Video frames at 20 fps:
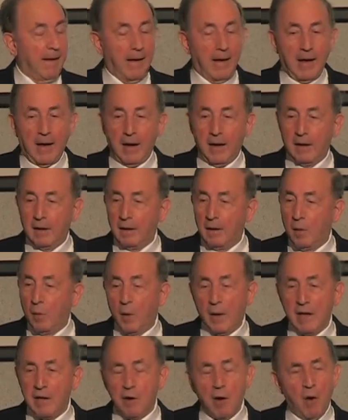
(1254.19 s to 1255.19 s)
And
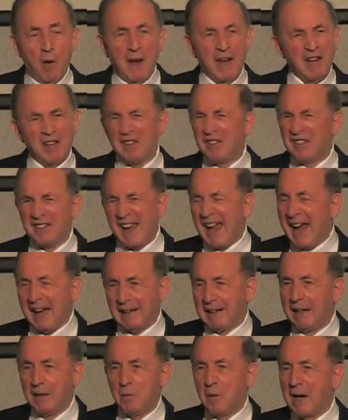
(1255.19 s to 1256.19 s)
we know
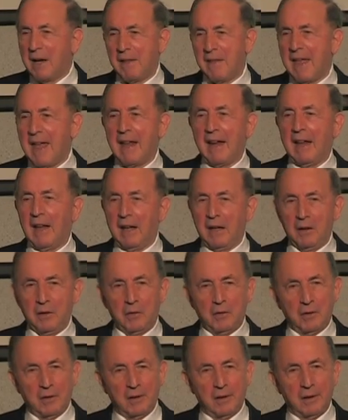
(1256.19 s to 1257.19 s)
exactly what that
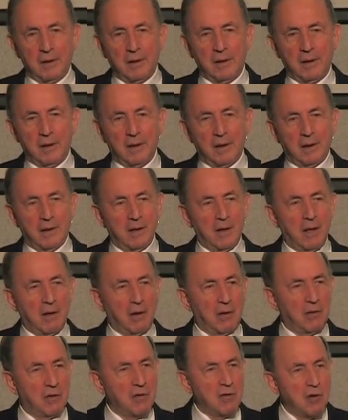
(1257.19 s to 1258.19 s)
is.
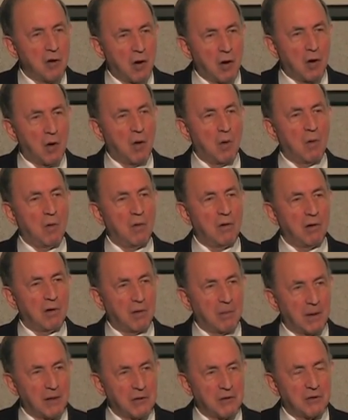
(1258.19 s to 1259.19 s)
There is no
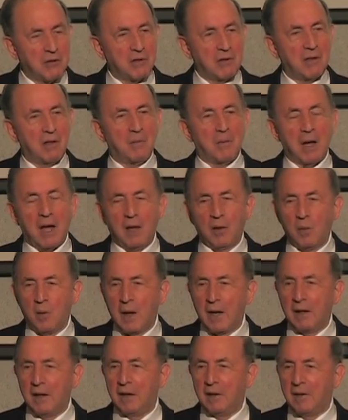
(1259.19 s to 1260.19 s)
question about
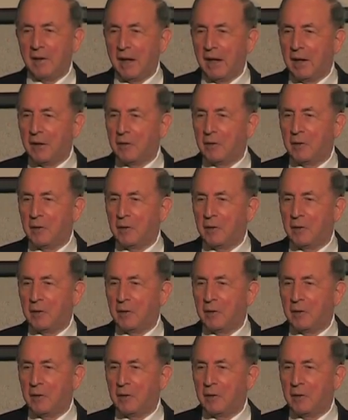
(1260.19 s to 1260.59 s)
what it takes